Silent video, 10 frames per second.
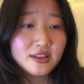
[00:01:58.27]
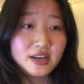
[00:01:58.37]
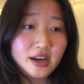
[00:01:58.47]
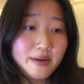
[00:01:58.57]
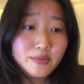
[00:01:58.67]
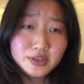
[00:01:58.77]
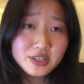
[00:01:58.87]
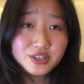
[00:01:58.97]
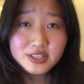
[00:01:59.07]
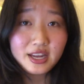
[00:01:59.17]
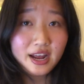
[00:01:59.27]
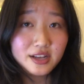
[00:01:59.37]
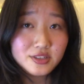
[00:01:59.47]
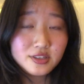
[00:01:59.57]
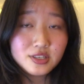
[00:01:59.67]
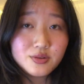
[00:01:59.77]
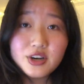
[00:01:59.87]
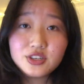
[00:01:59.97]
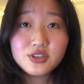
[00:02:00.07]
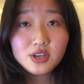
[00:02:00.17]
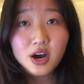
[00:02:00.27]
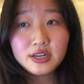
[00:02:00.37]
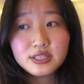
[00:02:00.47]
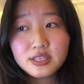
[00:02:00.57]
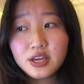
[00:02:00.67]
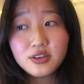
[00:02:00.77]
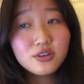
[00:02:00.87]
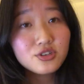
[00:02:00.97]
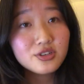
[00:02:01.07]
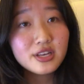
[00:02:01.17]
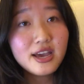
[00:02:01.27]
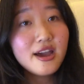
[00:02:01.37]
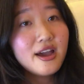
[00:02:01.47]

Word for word: Like I'm really just going to answer these questions honestly and neutrally.